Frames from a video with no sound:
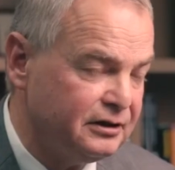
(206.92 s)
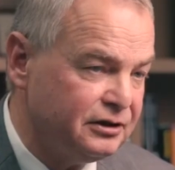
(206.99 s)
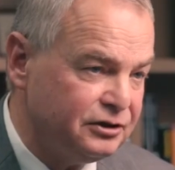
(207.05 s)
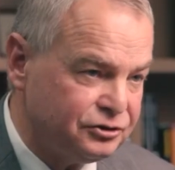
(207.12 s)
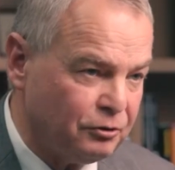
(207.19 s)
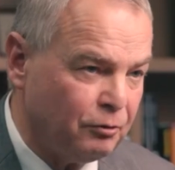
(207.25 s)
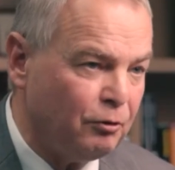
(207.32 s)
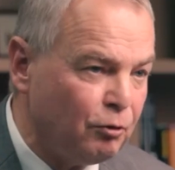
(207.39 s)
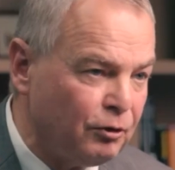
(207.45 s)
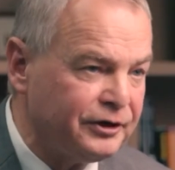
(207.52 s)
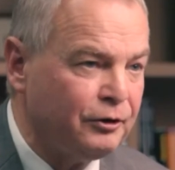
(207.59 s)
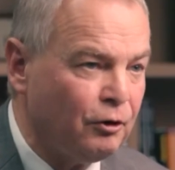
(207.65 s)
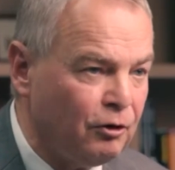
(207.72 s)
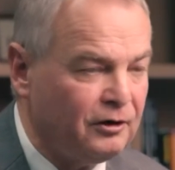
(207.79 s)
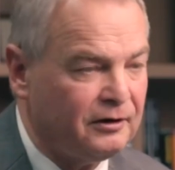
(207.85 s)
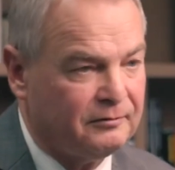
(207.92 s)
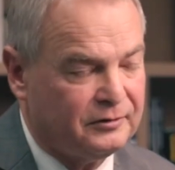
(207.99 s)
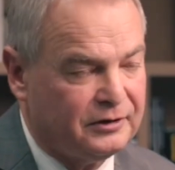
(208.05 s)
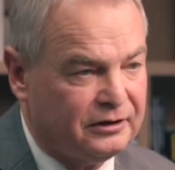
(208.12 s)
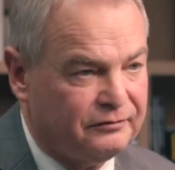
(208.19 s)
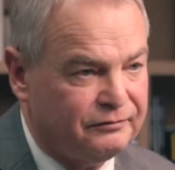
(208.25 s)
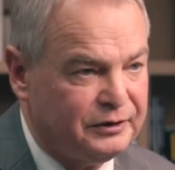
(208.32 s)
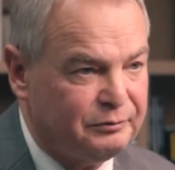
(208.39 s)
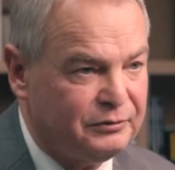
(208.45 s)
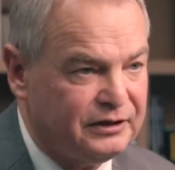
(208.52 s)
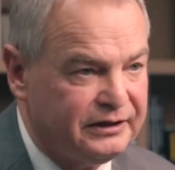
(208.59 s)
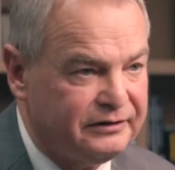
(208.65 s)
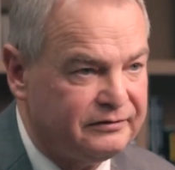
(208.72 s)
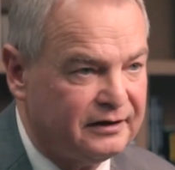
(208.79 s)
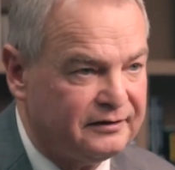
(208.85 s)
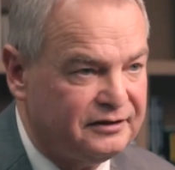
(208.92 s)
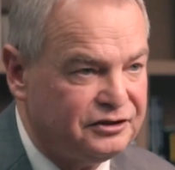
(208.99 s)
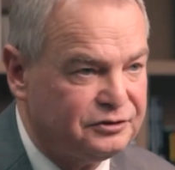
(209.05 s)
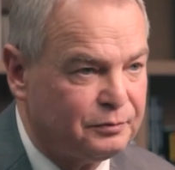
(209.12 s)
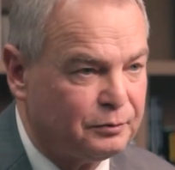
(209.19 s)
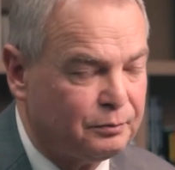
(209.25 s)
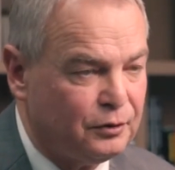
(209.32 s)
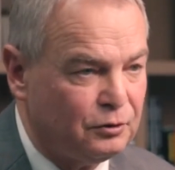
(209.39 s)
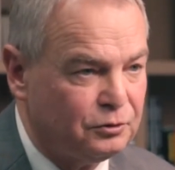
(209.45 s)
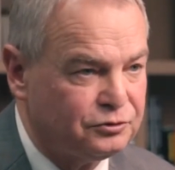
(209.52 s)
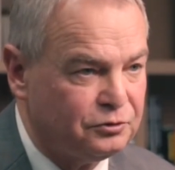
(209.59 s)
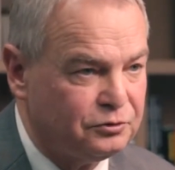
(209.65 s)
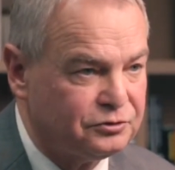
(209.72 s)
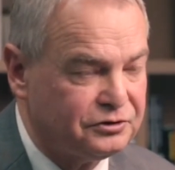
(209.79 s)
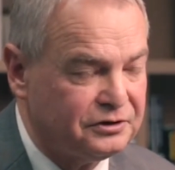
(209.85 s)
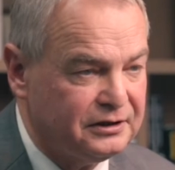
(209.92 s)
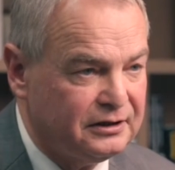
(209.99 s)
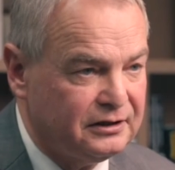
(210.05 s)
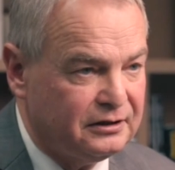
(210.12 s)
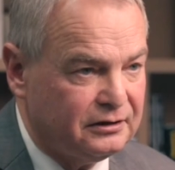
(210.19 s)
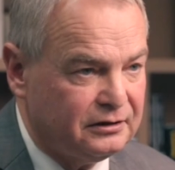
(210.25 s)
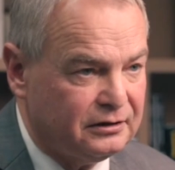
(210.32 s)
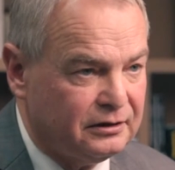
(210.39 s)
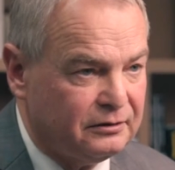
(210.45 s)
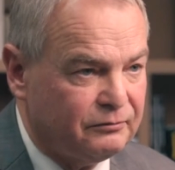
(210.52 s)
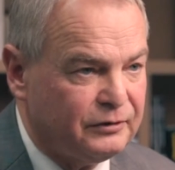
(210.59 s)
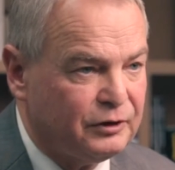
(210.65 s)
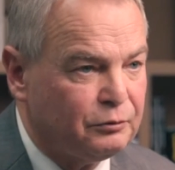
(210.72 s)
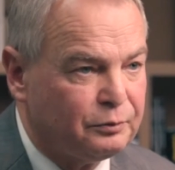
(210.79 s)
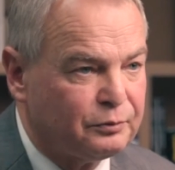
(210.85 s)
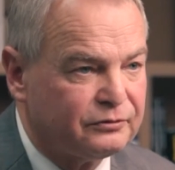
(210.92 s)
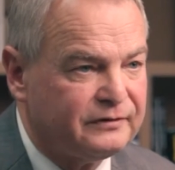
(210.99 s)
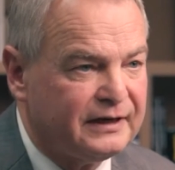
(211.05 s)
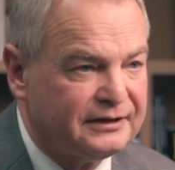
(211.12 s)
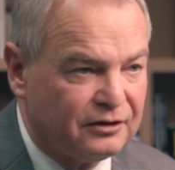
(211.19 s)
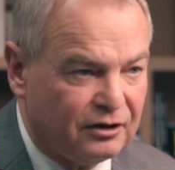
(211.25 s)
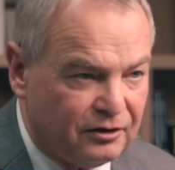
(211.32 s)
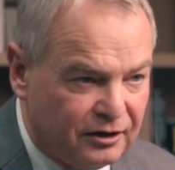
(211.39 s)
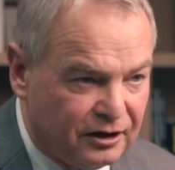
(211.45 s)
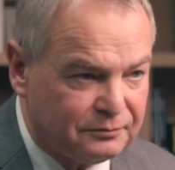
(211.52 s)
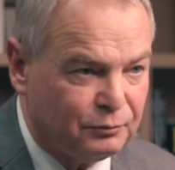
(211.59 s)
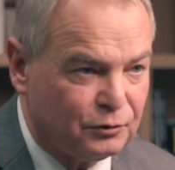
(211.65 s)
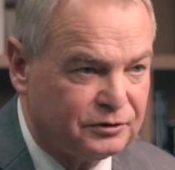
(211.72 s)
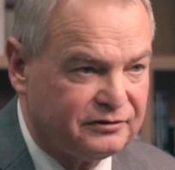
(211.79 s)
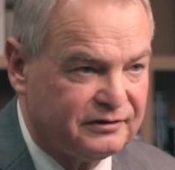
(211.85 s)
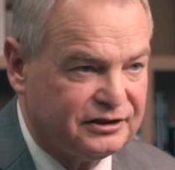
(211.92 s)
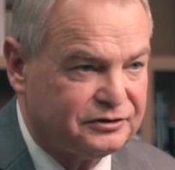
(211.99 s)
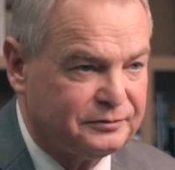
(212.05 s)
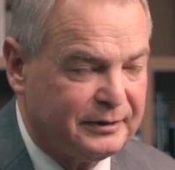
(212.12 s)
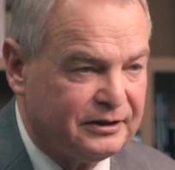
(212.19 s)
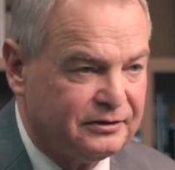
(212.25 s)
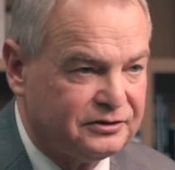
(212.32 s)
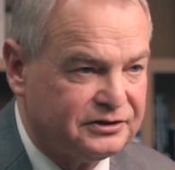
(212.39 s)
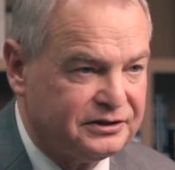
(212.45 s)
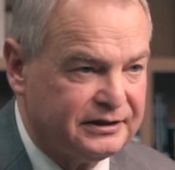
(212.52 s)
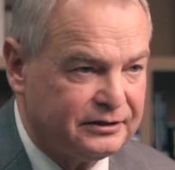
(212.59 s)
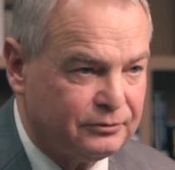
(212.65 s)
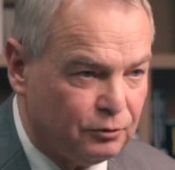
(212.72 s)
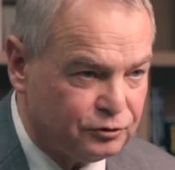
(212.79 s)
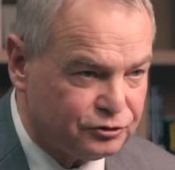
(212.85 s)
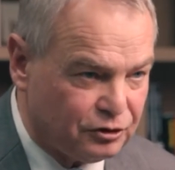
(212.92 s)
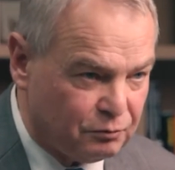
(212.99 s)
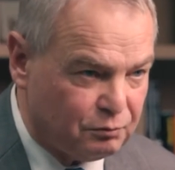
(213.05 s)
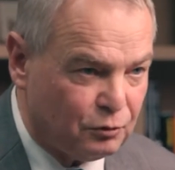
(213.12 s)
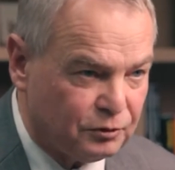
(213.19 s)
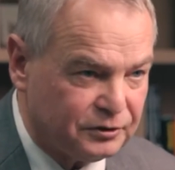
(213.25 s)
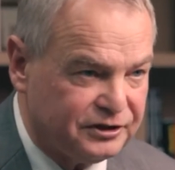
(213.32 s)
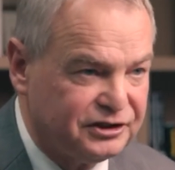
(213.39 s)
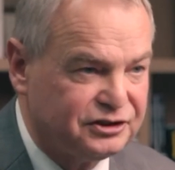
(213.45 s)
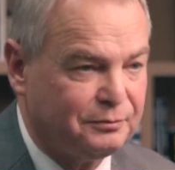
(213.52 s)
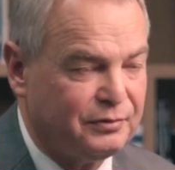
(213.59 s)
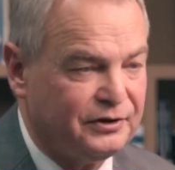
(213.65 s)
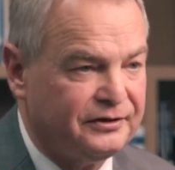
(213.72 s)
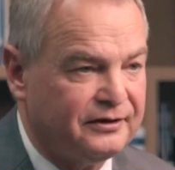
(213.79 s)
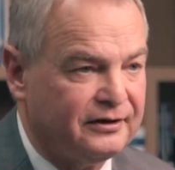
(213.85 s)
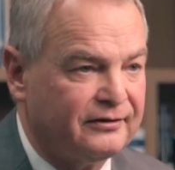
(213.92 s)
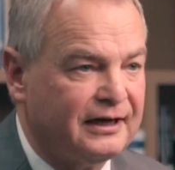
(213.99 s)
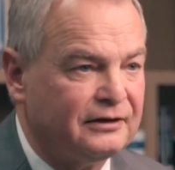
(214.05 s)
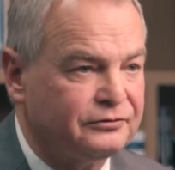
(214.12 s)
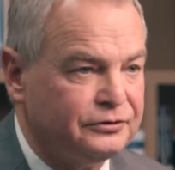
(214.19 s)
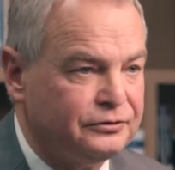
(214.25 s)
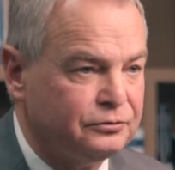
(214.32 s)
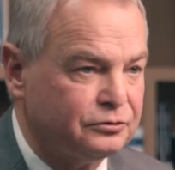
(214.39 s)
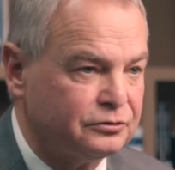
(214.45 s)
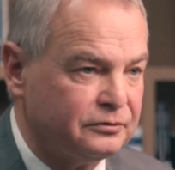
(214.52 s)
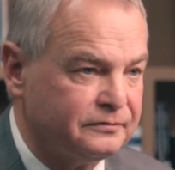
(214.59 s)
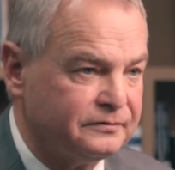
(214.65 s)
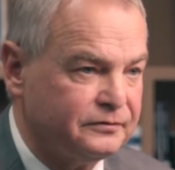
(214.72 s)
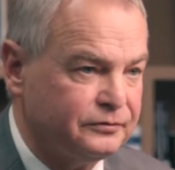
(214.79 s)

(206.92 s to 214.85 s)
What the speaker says: So all in all, we believe that these proposals will provide a lot more transparency and also more discipline around the use of